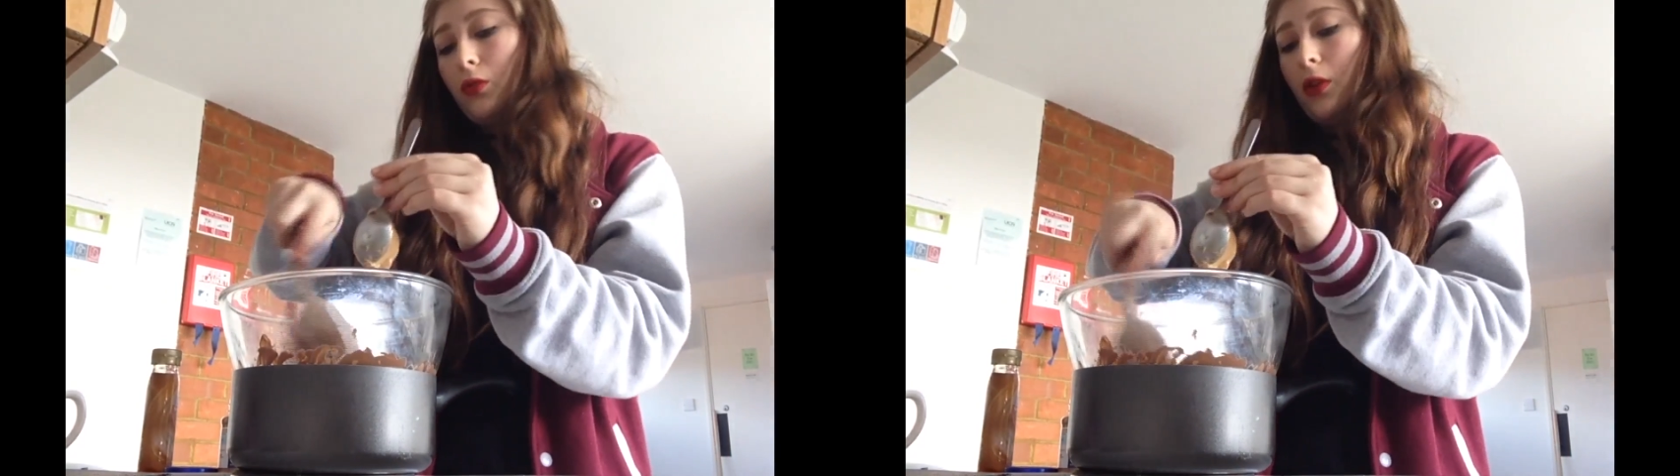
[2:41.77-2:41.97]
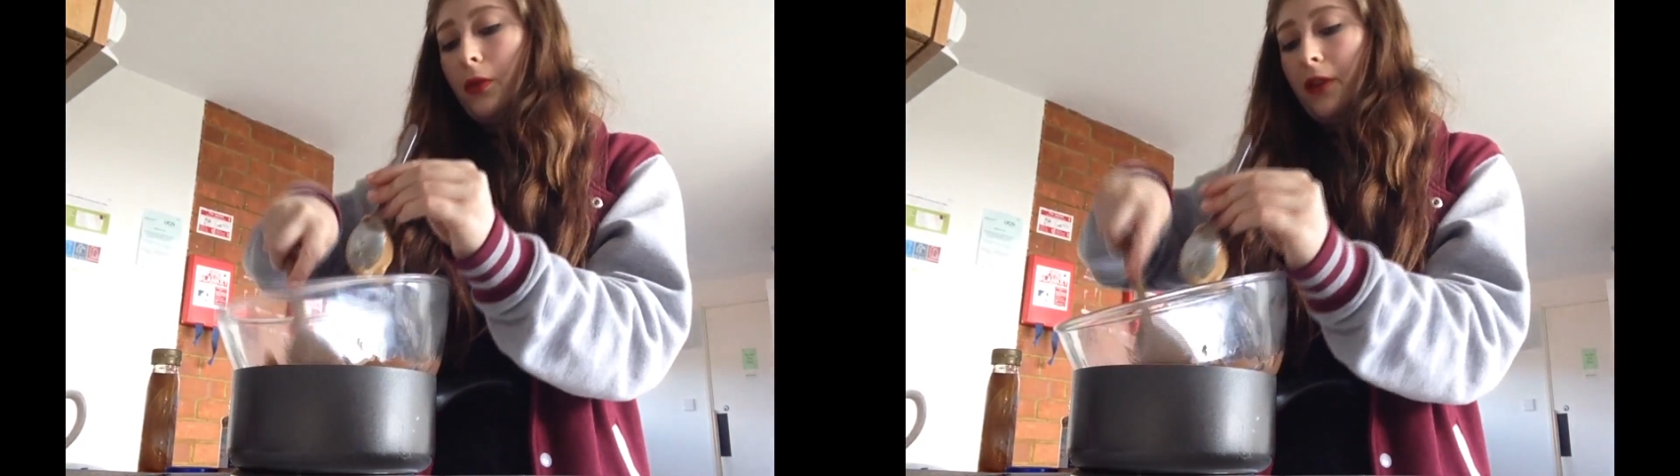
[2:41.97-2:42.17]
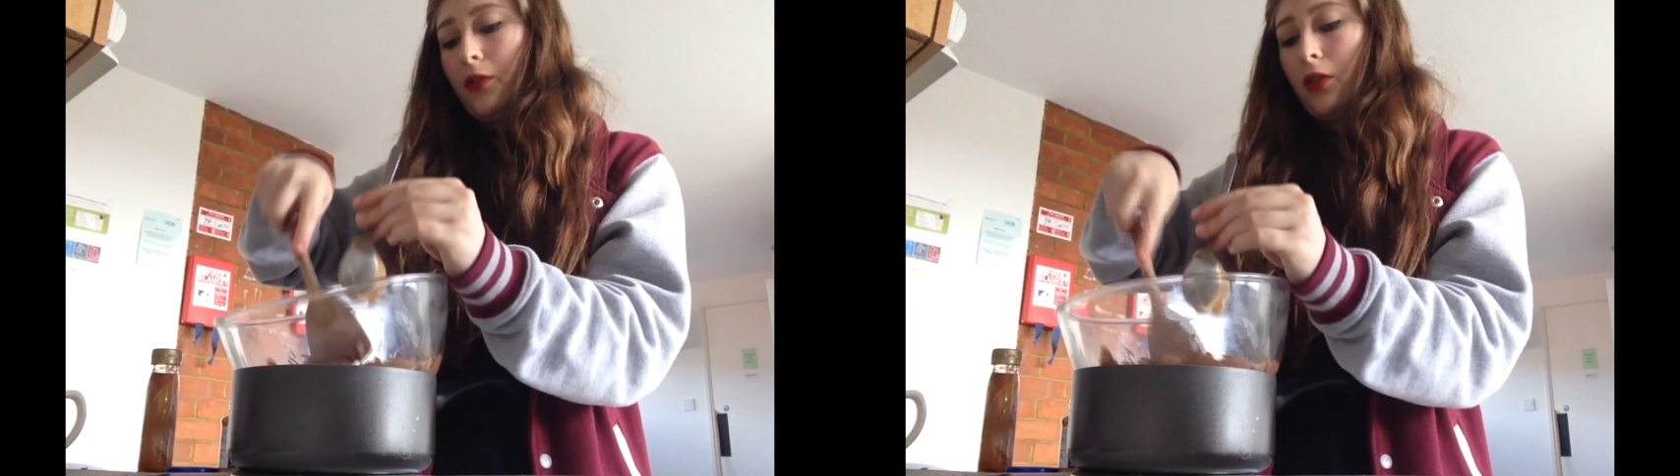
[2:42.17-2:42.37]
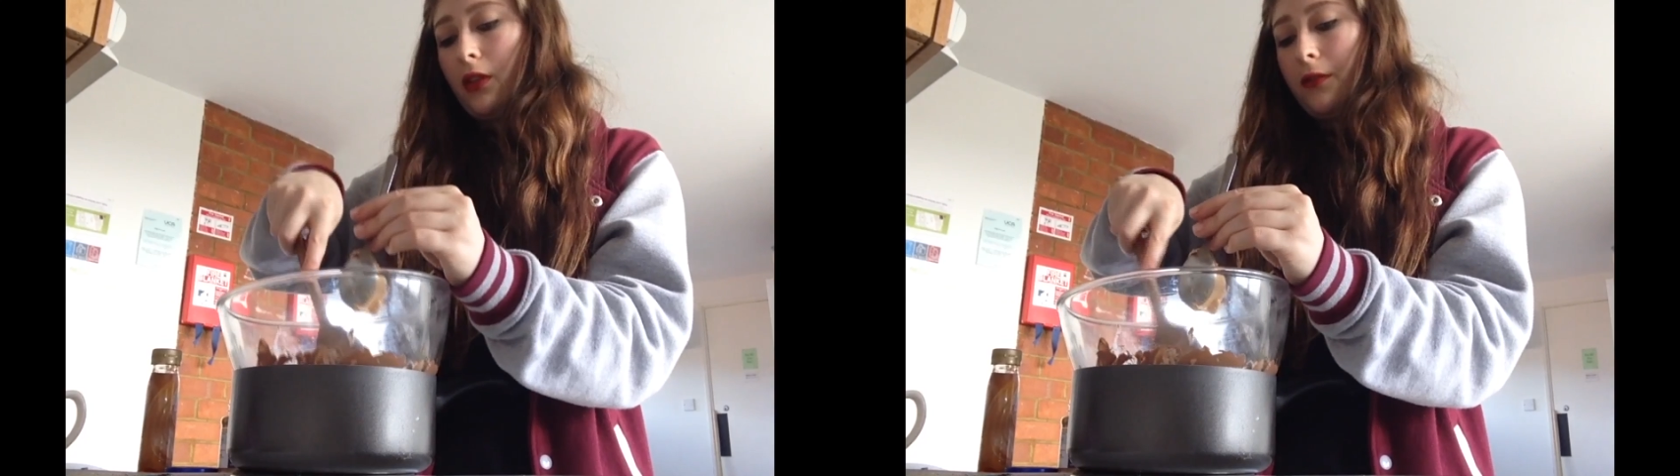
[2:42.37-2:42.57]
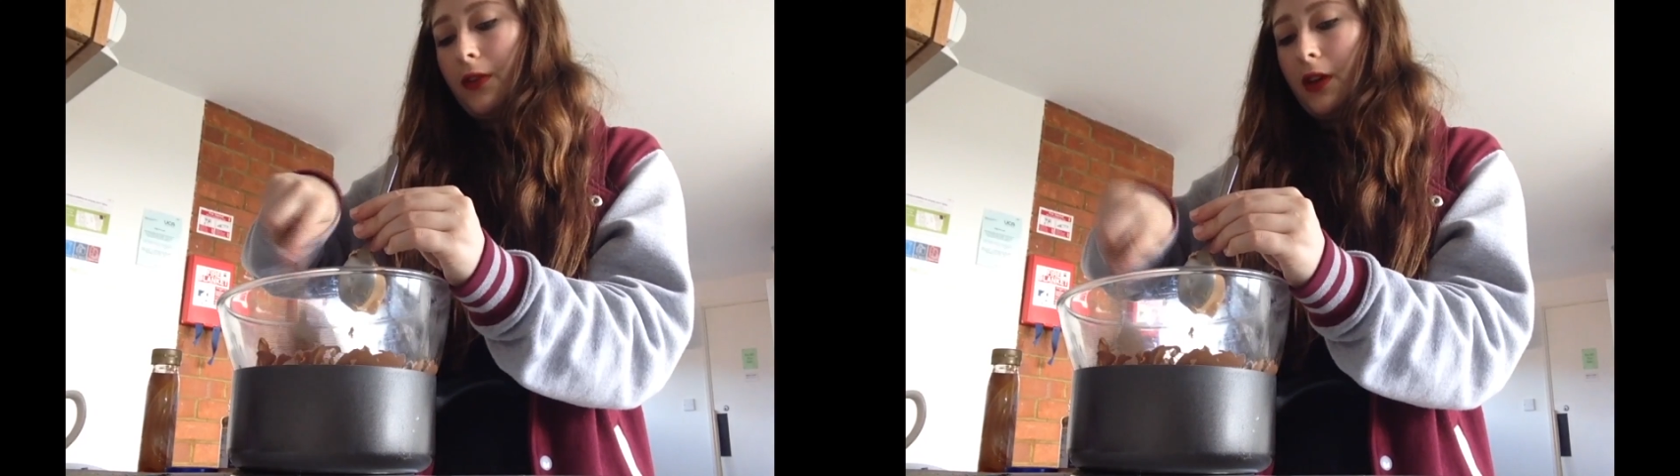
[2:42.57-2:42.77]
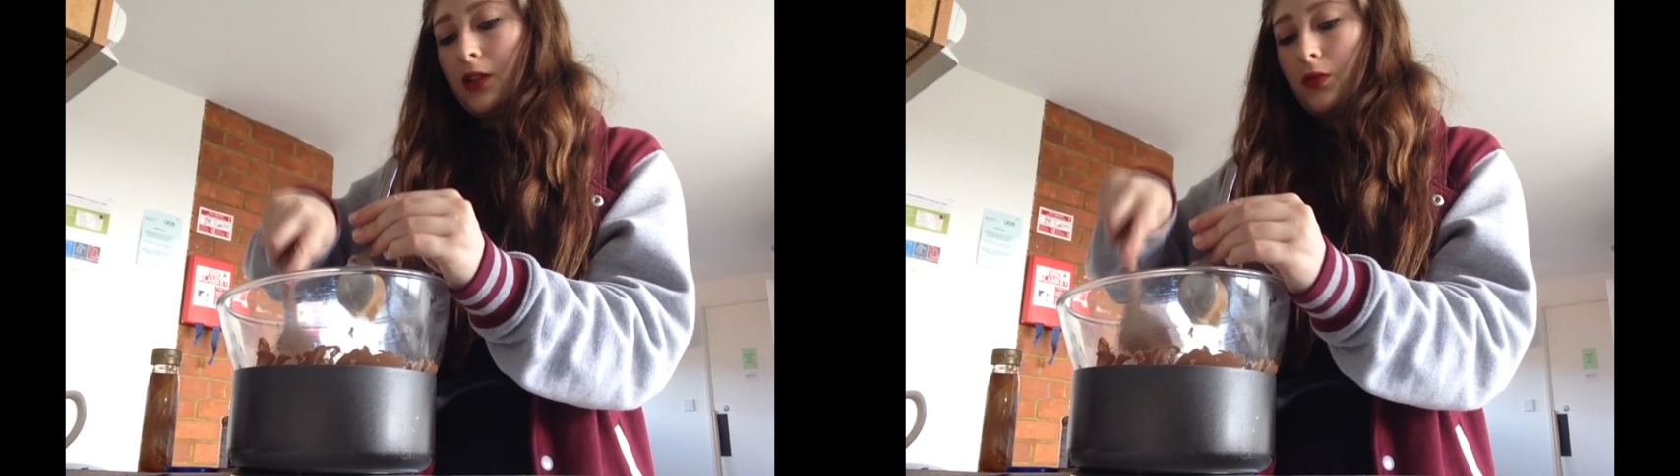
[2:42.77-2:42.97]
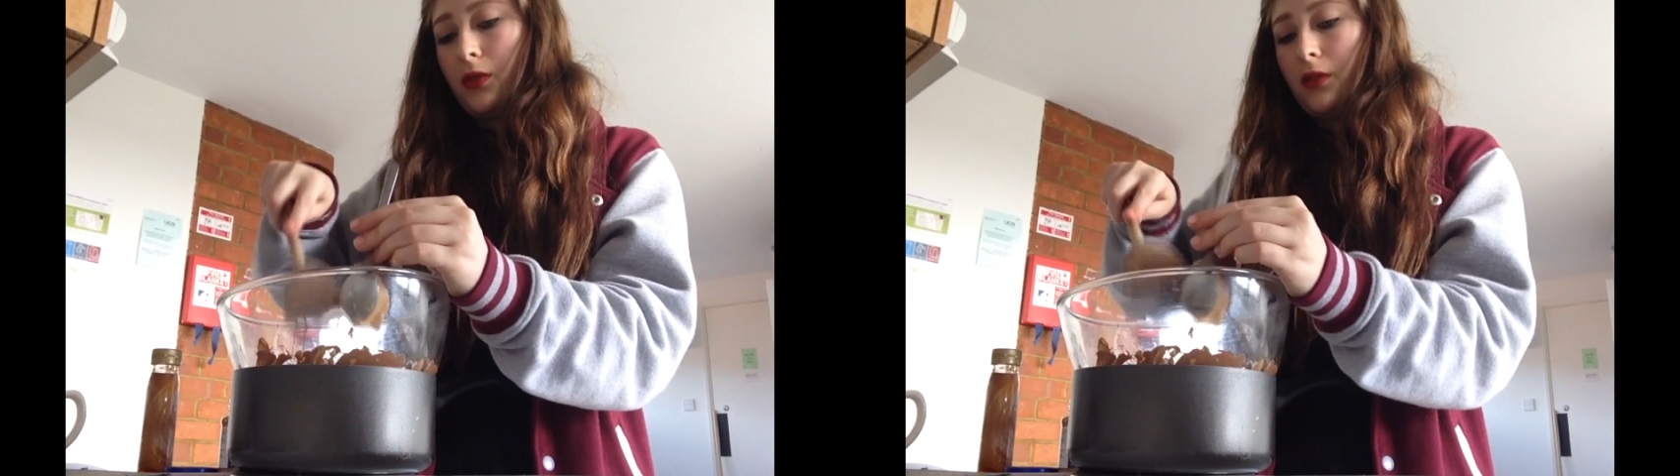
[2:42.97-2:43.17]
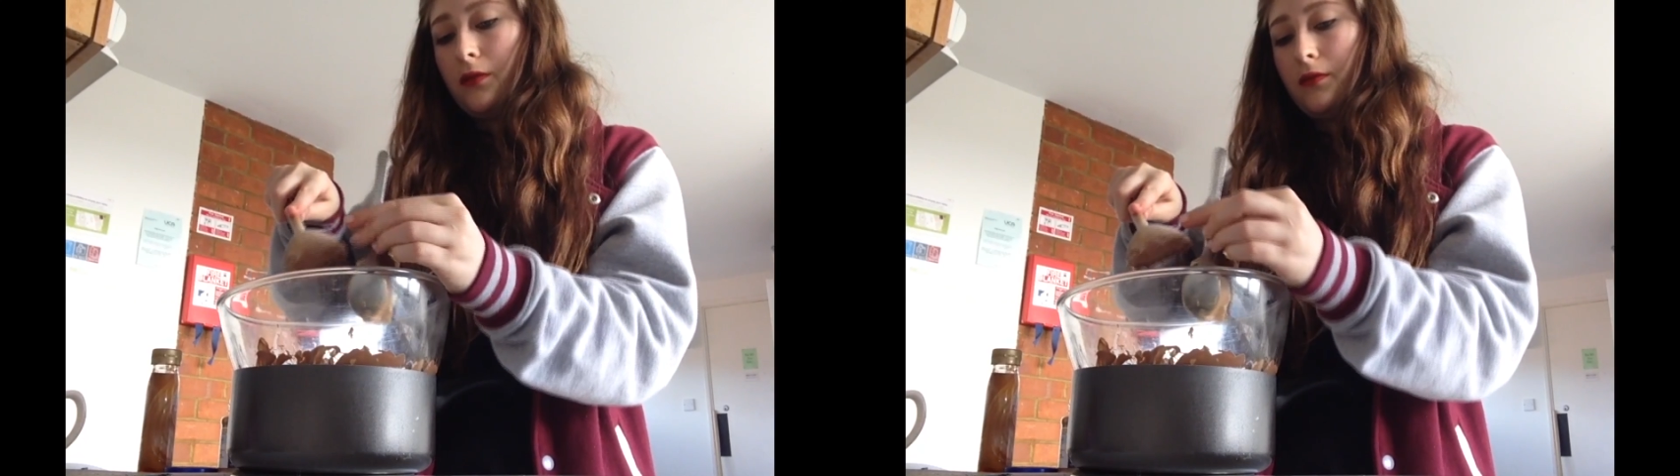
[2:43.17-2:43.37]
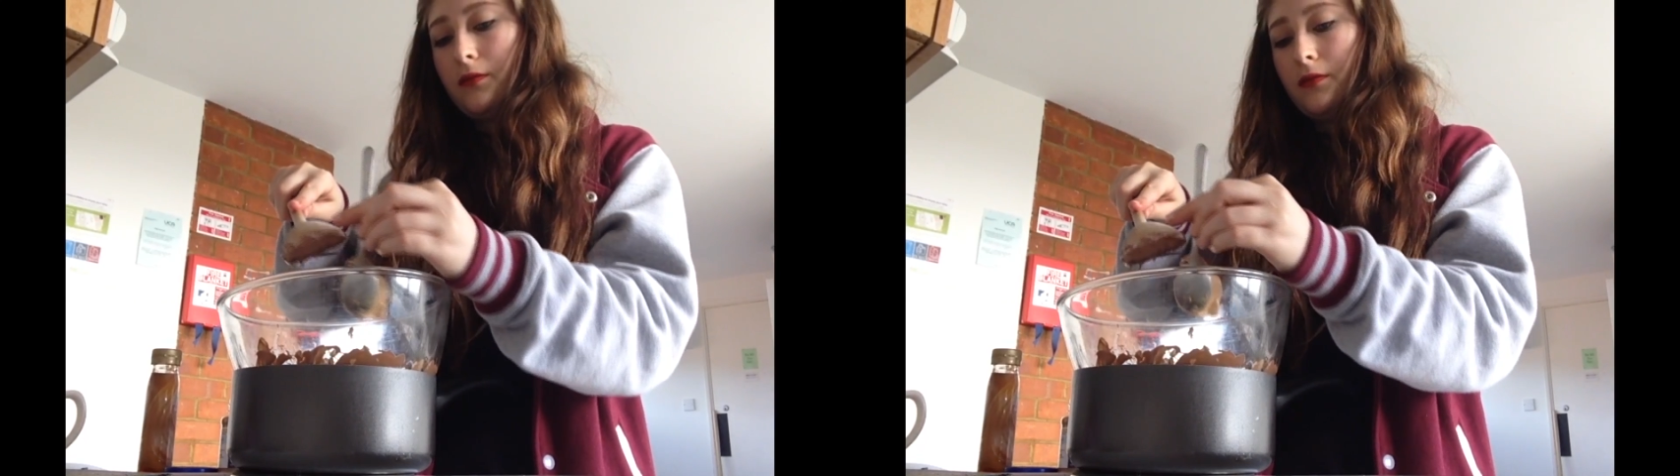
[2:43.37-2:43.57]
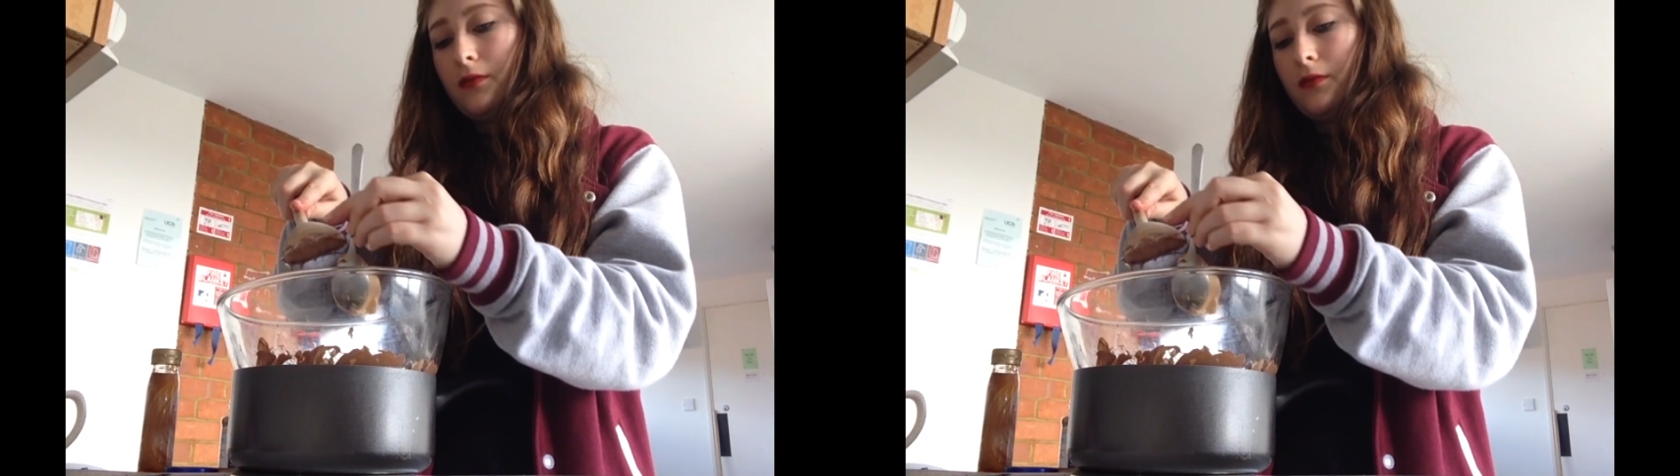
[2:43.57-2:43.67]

sure what went wrong in the first one.